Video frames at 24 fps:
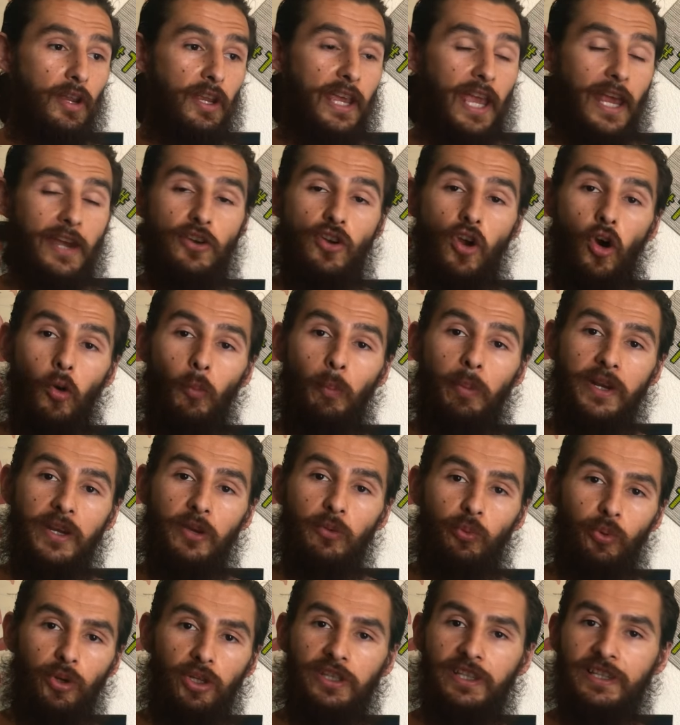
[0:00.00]
can nobody
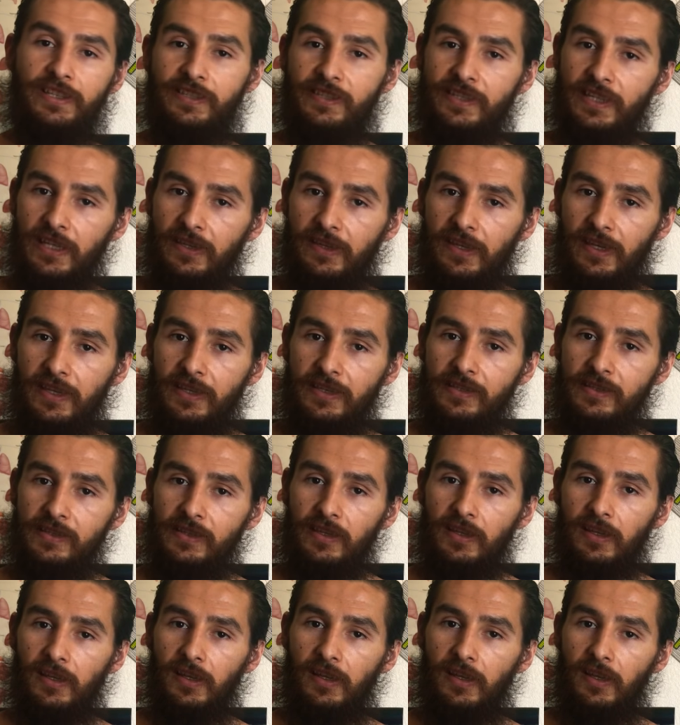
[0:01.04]
really see this?
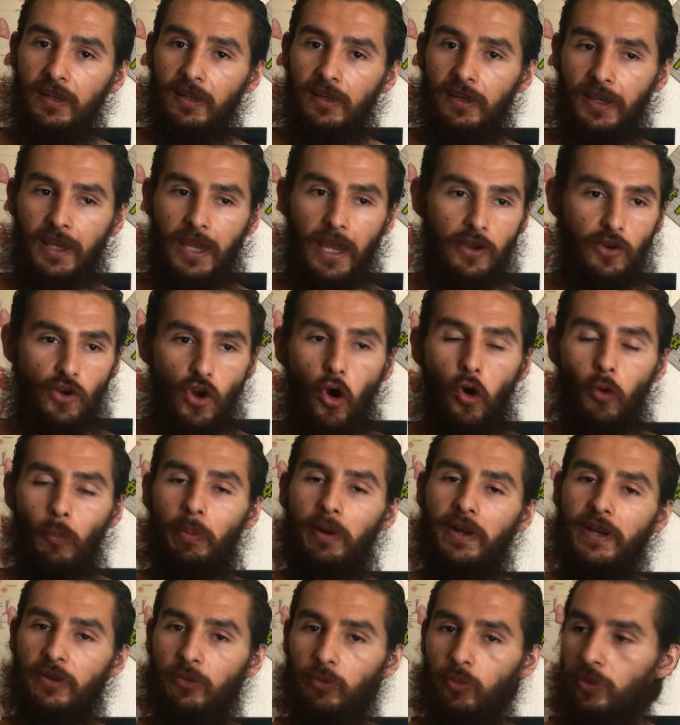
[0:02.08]
Can
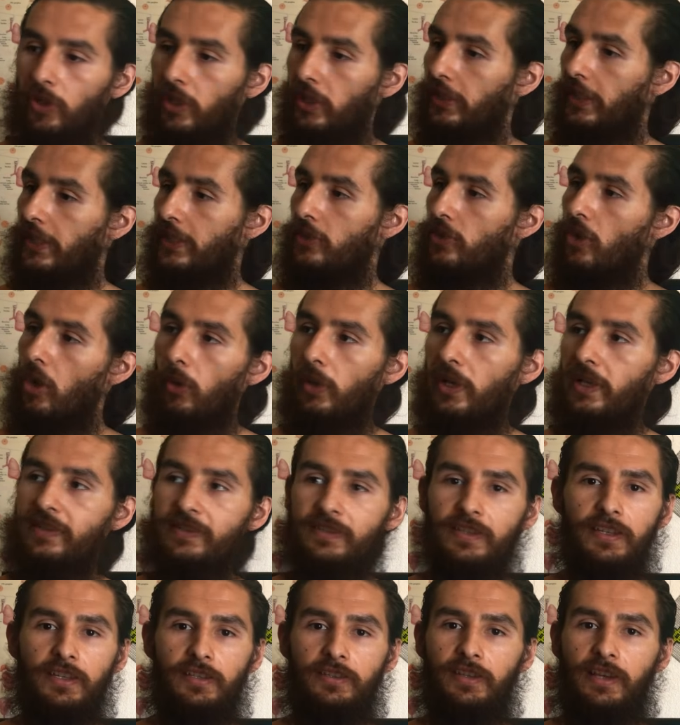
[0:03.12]
nobody really notice
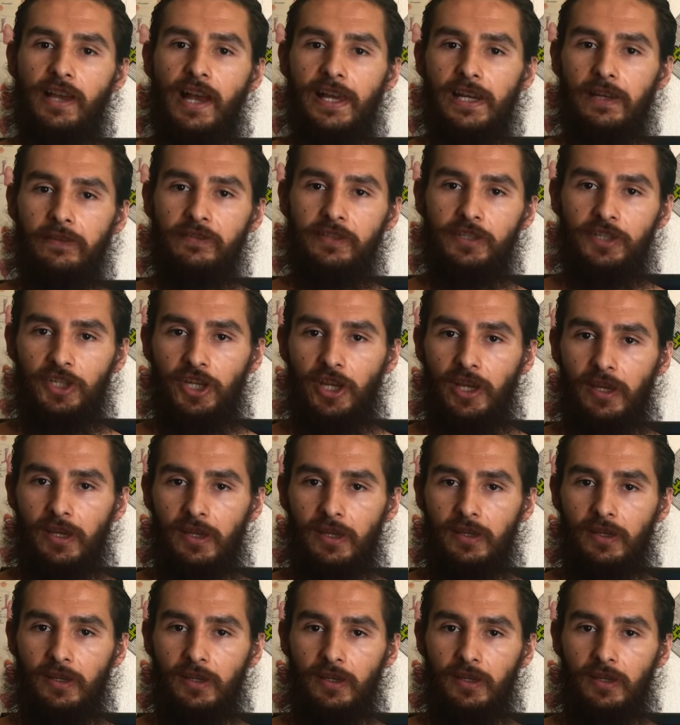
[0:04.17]
this kind of
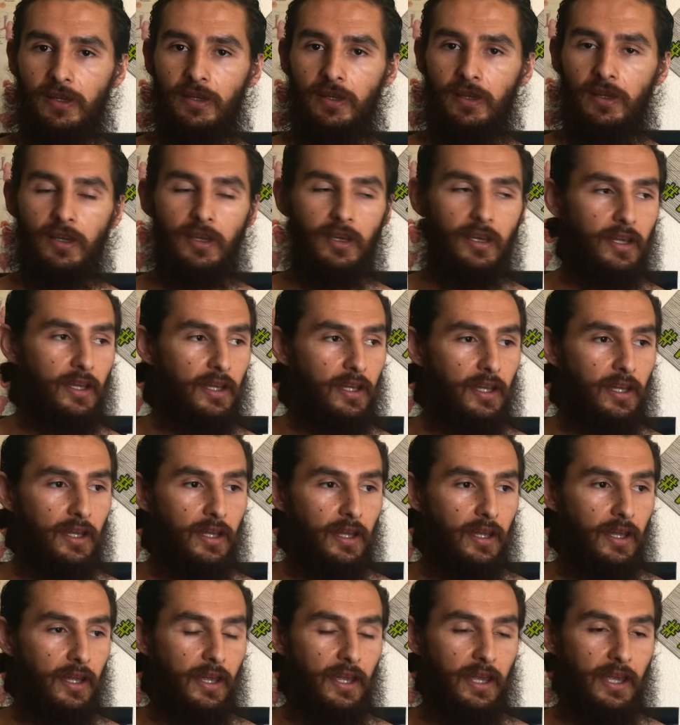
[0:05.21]
shit?
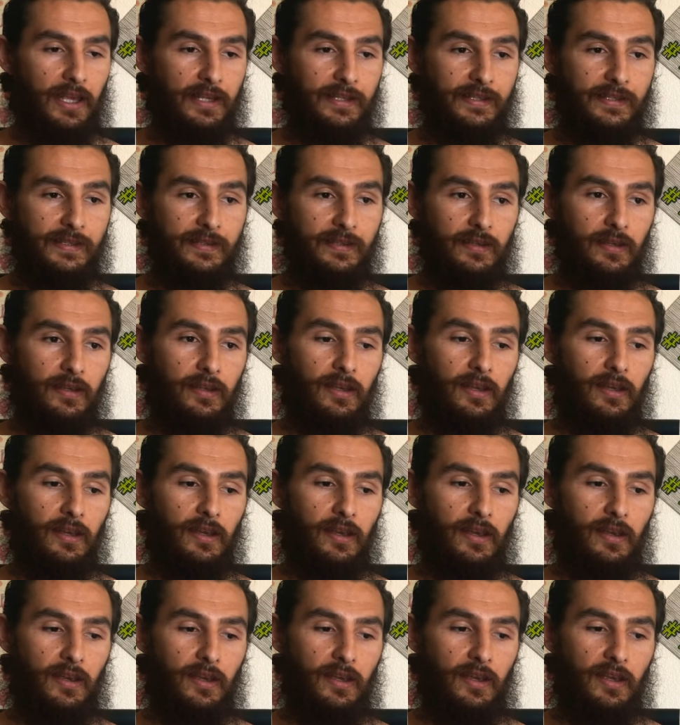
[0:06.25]
It's
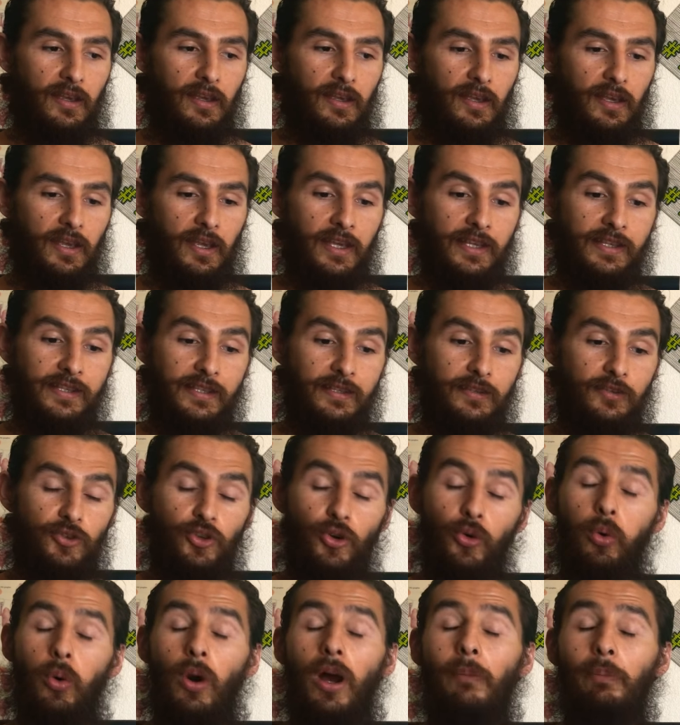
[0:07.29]

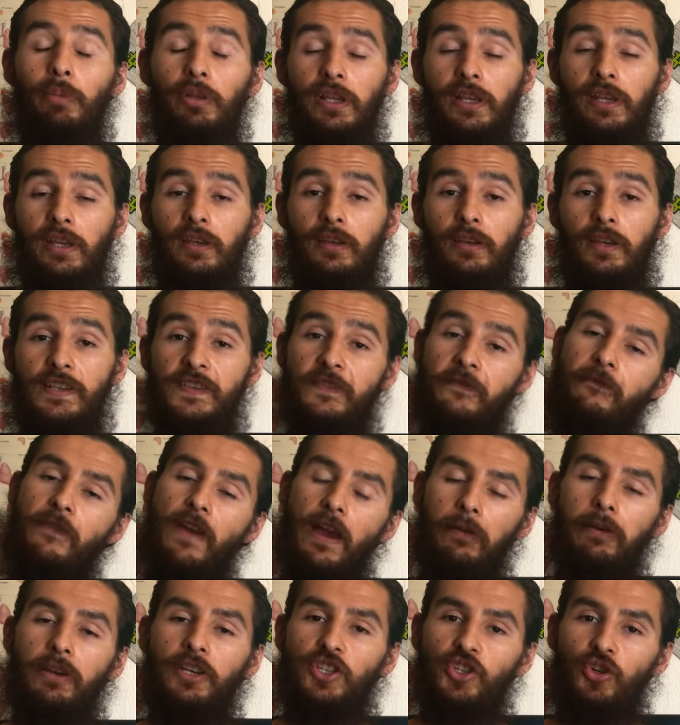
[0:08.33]
troubling. It's
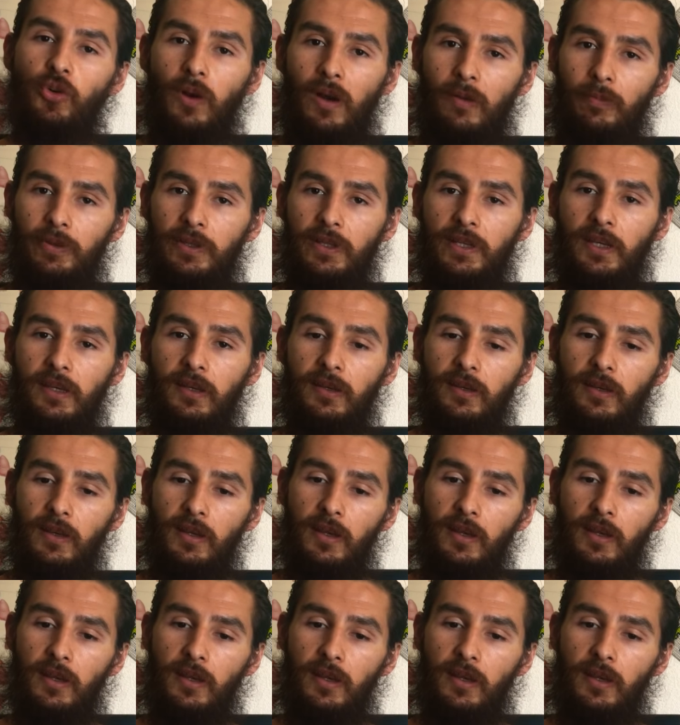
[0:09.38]
very troubling.